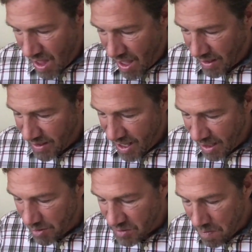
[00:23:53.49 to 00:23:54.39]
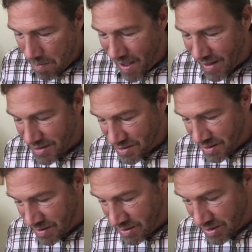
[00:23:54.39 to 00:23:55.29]
and cannabis
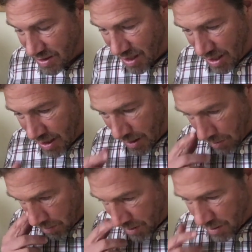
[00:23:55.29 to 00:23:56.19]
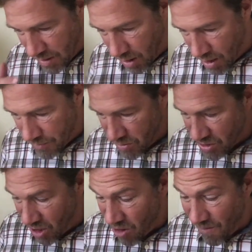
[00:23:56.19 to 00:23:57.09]
medicines, according to the authors,
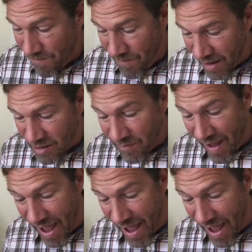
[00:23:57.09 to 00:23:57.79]
are effective